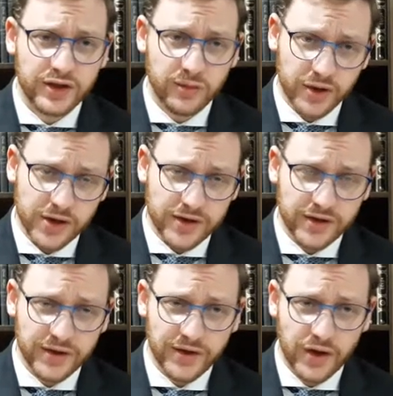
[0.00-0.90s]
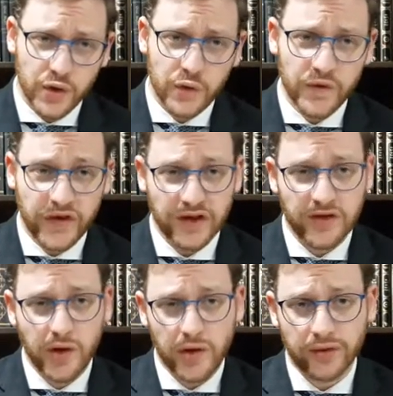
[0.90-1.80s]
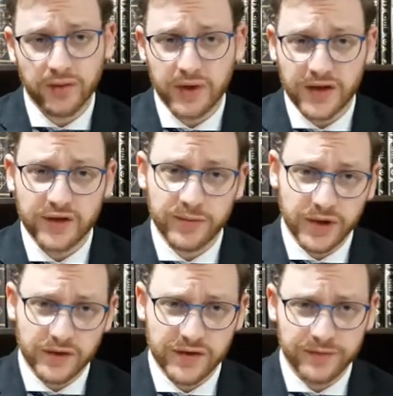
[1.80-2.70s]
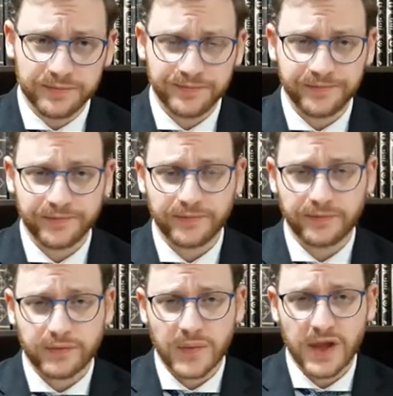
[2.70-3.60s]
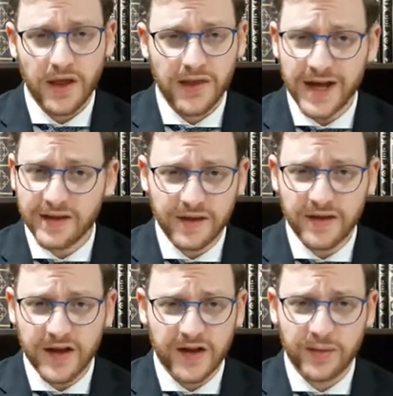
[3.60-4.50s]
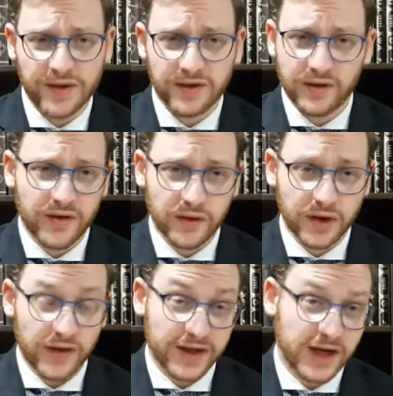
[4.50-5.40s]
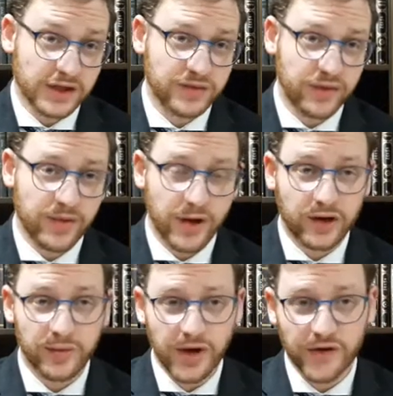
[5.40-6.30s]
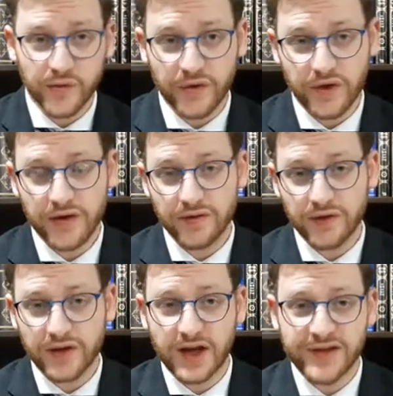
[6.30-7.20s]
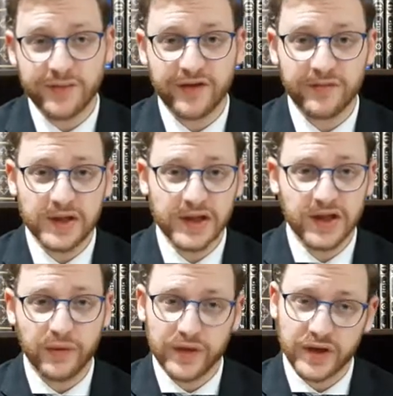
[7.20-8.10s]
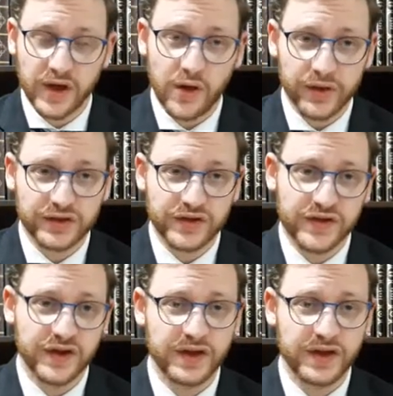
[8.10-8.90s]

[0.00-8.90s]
a bird. Who said slaughtering applies to birds? That doesn't say explicitly in the Torah. On the contrary, by karbanos, we see even there's a concept of meliko, where the Kohen just